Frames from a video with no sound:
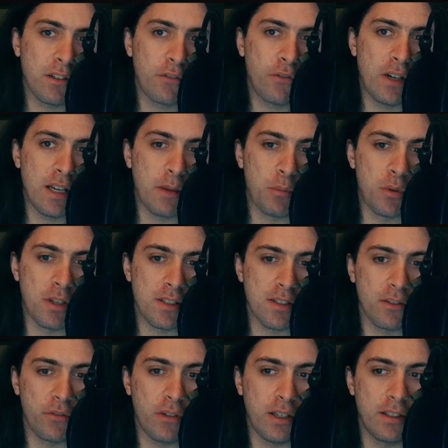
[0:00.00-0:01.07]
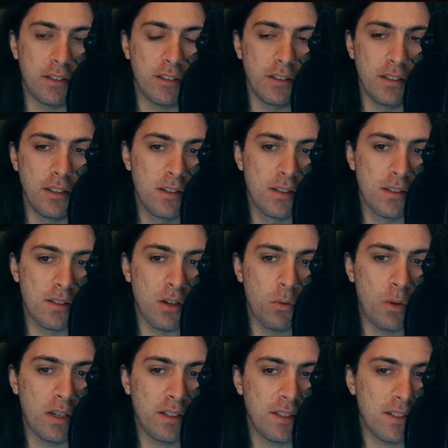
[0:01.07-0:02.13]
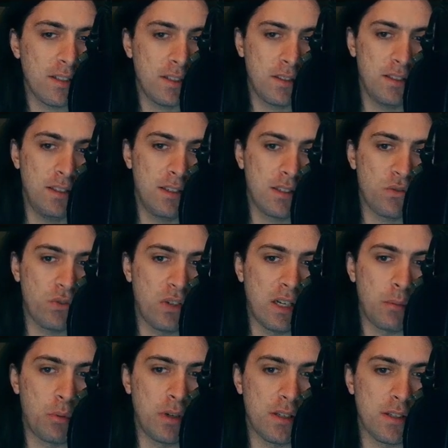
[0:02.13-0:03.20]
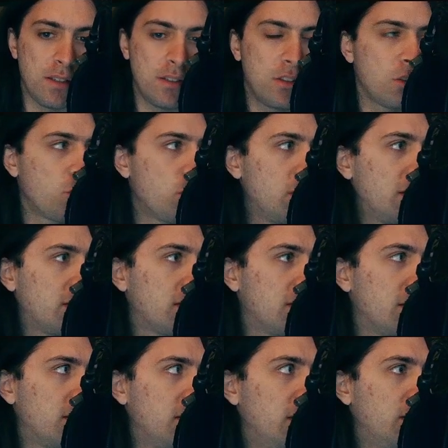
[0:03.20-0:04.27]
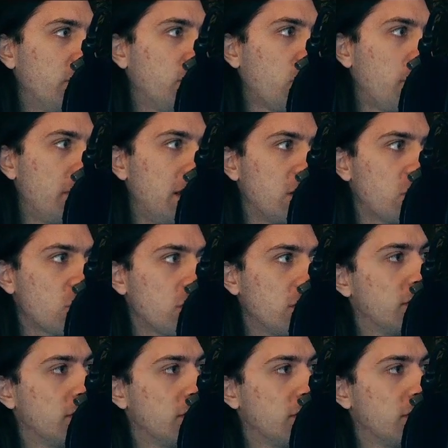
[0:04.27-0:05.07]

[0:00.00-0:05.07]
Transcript: Firepresser finally. So what exactly is Firepresser? Did you read the information?